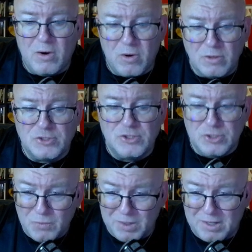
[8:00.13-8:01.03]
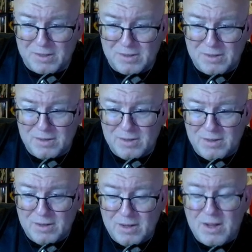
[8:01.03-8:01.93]
are doing
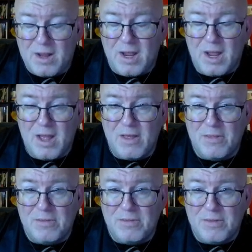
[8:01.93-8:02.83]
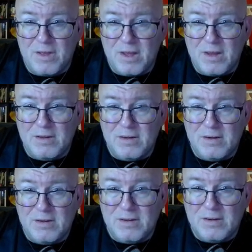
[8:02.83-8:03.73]
and
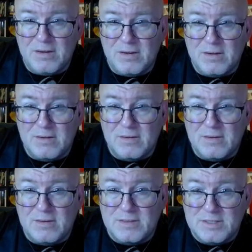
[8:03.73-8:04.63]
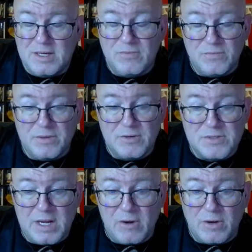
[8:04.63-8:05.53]
then see if
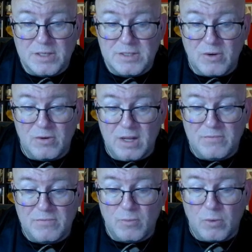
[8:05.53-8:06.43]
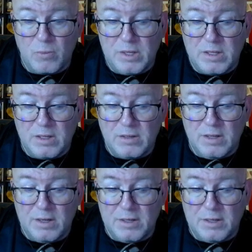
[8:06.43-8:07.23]
there's areas in our life where we can,